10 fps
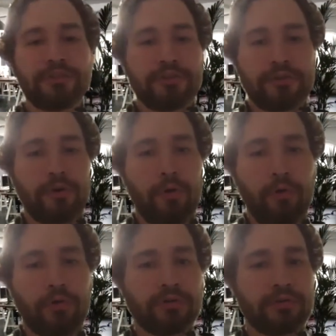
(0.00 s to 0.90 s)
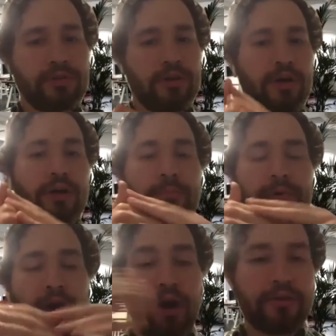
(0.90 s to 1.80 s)
your whole
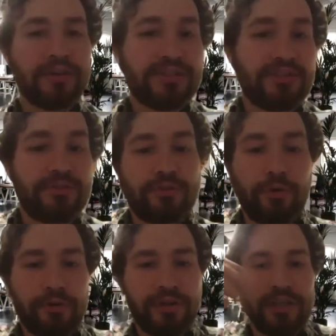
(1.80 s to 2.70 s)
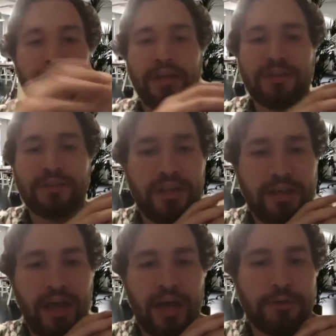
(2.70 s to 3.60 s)
artist story, like
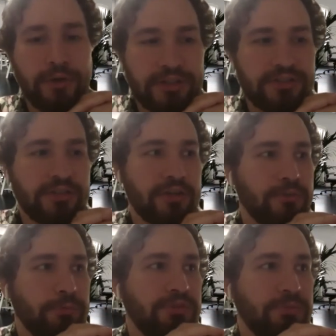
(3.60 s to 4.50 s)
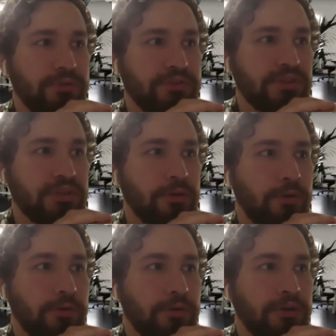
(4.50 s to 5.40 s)
how you got started with music,
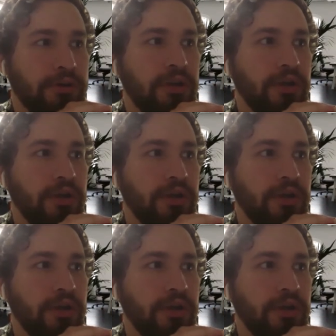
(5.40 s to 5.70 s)
or